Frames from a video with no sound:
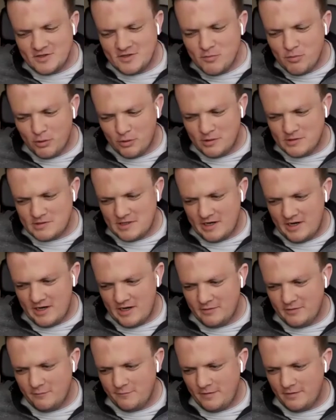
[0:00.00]
brothers in
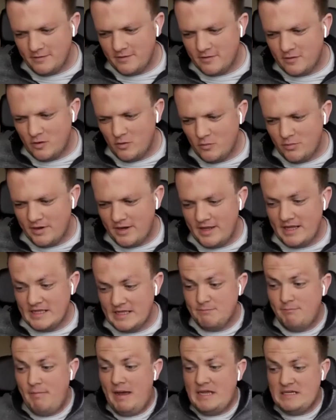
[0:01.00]
Ireland who founded a company.
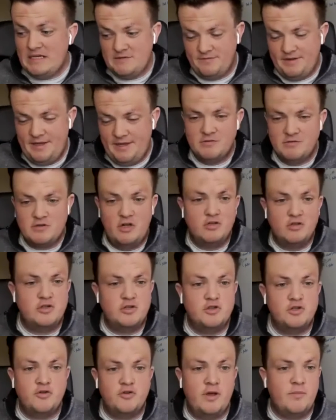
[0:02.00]
It's massive now. It's called
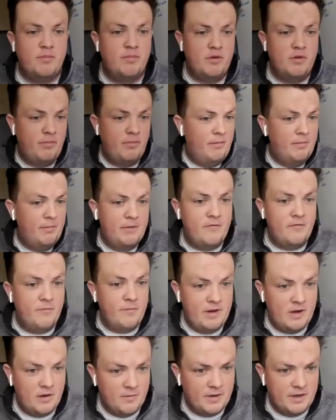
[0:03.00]
Stripe. You're probably
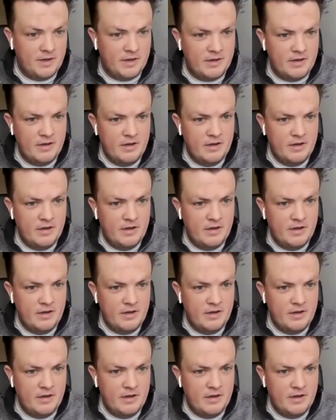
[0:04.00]
familiar with it.